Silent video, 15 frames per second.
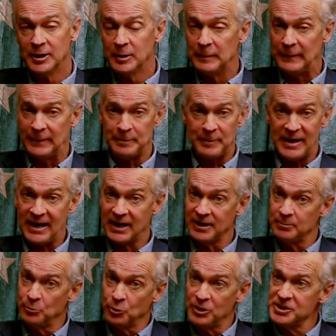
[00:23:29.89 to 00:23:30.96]
But back
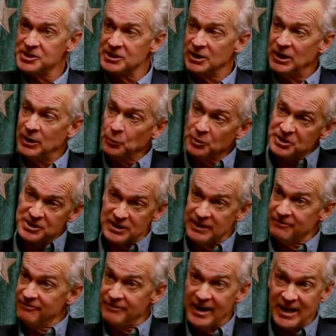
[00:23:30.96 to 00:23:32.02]
in Boise, it was
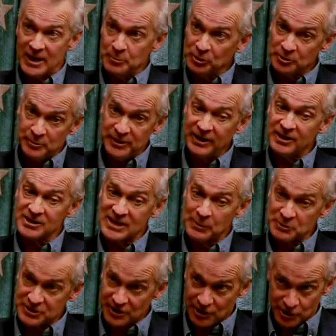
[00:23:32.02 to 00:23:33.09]
invaluable to me because I
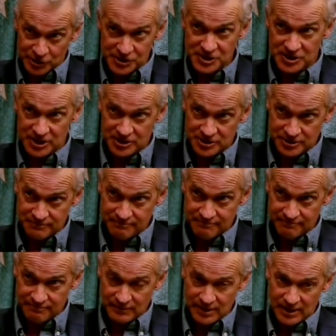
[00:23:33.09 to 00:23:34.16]
was at a good station,
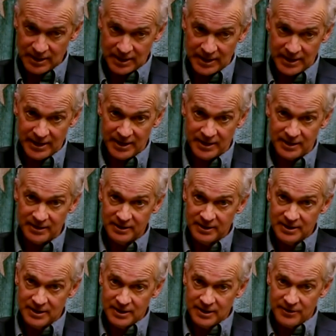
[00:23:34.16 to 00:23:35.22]
and
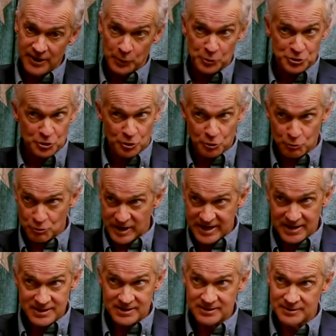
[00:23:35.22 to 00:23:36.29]
there was
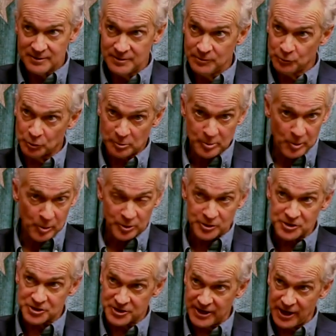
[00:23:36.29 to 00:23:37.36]
great
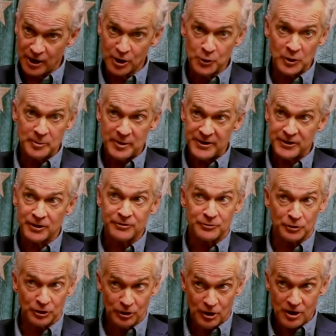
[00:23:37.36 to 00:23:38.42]
reporters there who had been there for
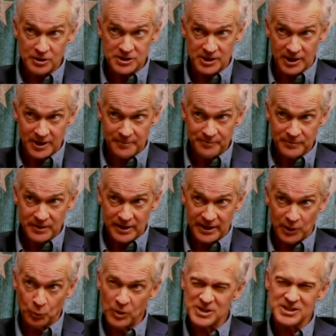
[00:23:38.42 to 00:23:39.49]
a long time. And
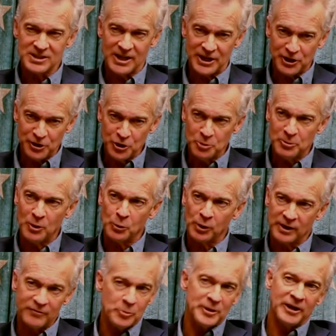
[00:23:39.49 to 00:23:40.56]
it wasn't like Yuma where
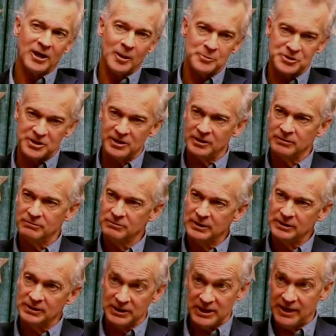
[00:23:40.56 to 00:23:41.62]
everybody comes in and
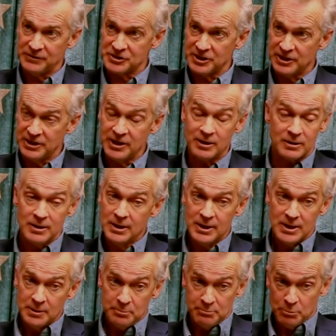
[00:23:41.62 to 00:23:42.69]
leaves in a year.
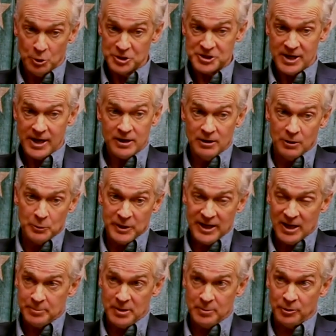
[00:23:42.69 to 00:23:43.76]
In Boise, Idaho, we
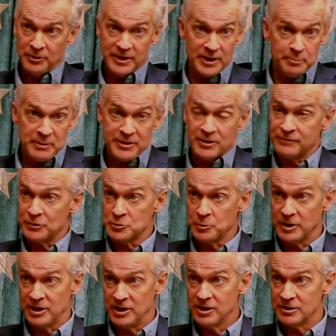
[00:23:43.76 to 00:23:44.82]
had people that had been there for
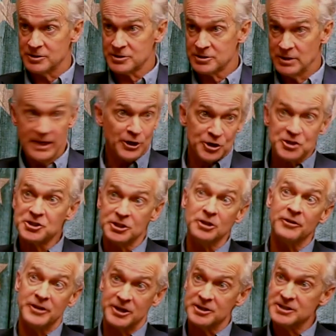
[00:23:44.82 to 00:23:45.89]
20 years and are
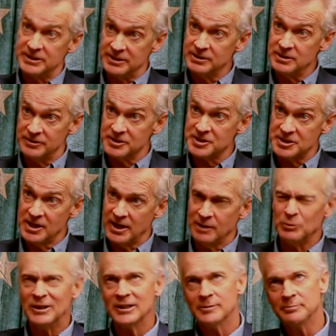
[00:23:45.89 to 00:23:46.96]
still there to, to mm. this day.
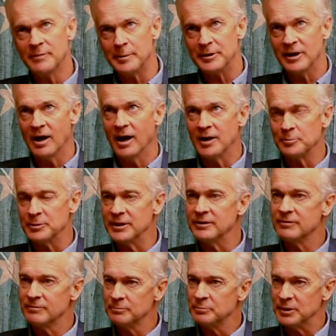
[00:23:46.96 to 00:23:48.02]
Well, maybe not, but
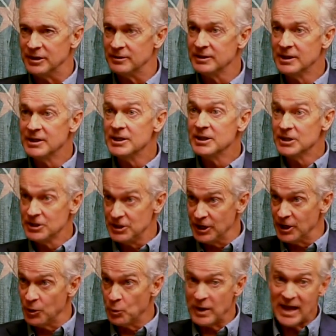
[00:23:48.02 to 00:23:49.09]
but you
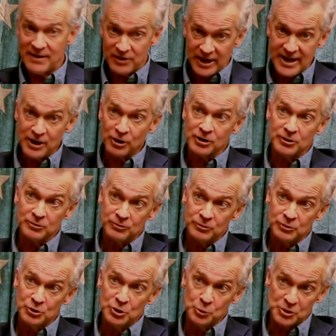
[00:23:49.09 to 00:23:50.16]
know, we have an anchor
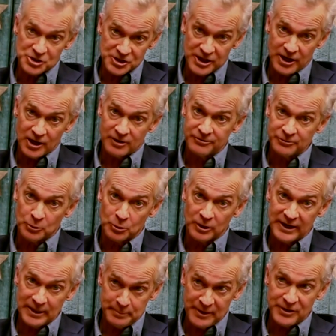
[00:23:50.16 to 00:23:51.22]
who was there for
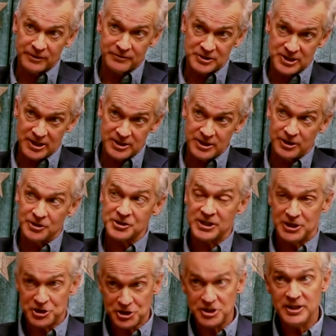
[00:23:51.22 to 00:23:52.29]
had been there for 10 years
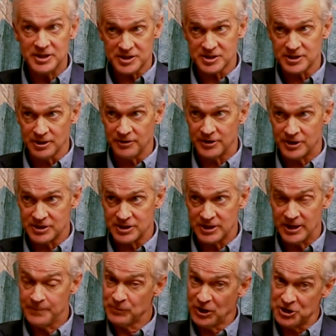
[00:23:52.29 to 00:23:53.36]
and she is still there
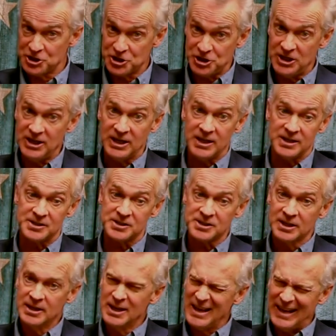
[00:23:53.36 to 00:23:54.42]
today. And she is
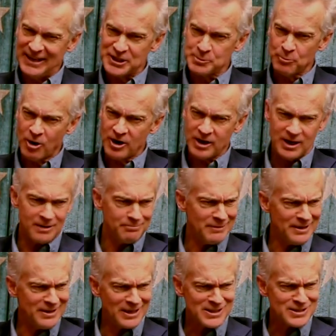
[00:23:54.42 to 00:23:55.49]
and it's market.
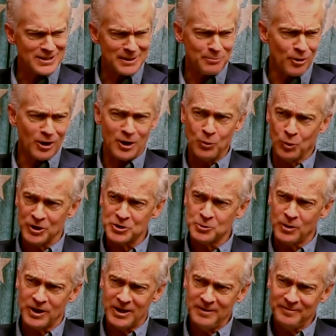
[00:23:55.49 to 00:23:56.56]
I think it's like market
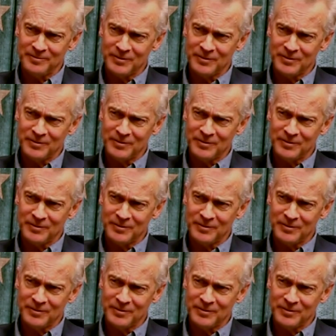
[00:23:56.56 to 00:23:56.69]
120.